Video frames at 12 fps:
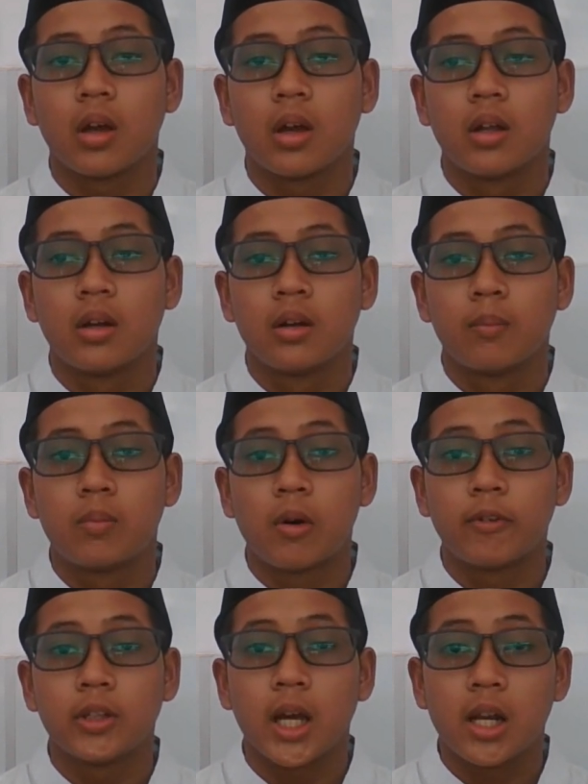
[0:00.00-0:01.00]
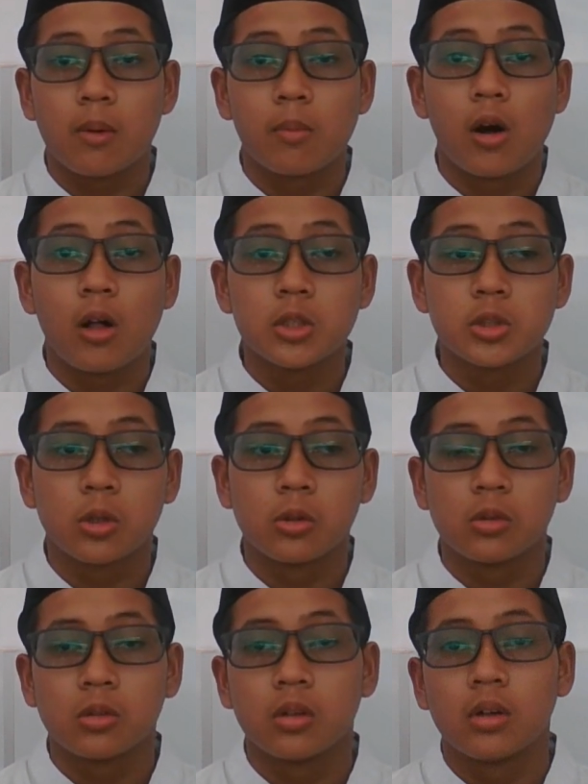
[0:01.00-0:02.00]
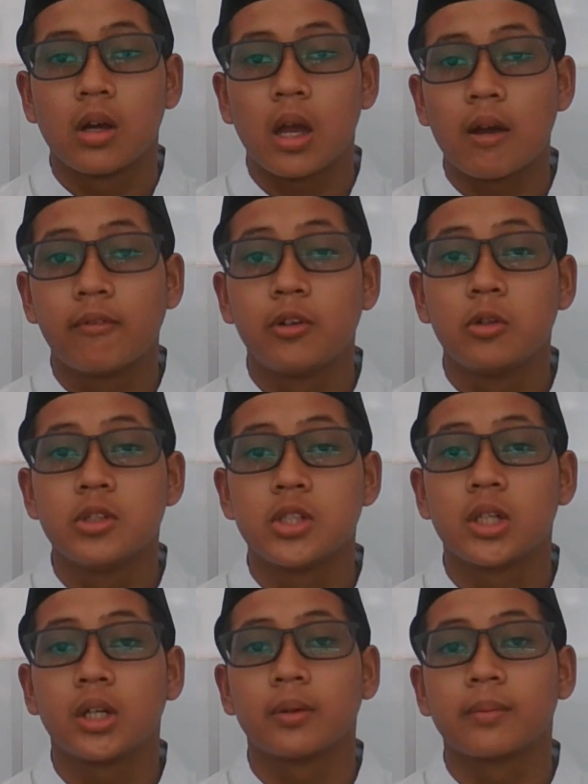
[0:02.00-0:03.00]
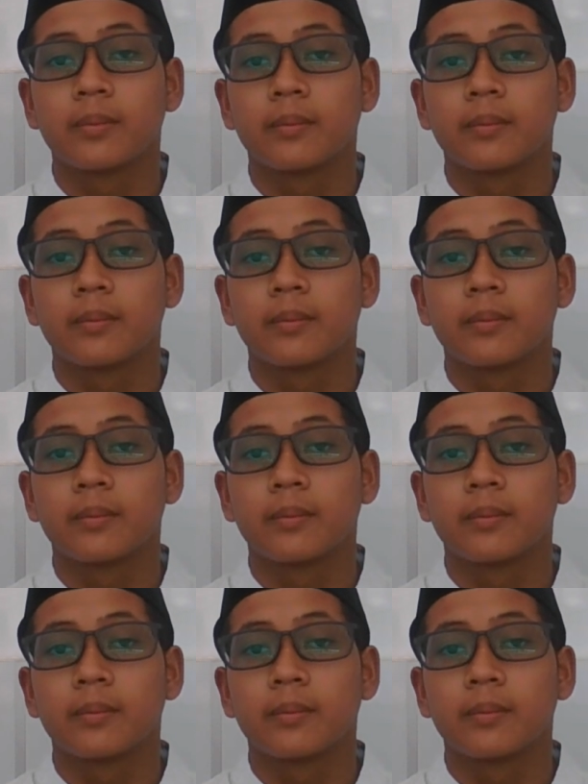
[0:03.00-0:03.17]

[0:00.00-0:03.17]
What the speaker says: And Prophet Adam also ever do shirk.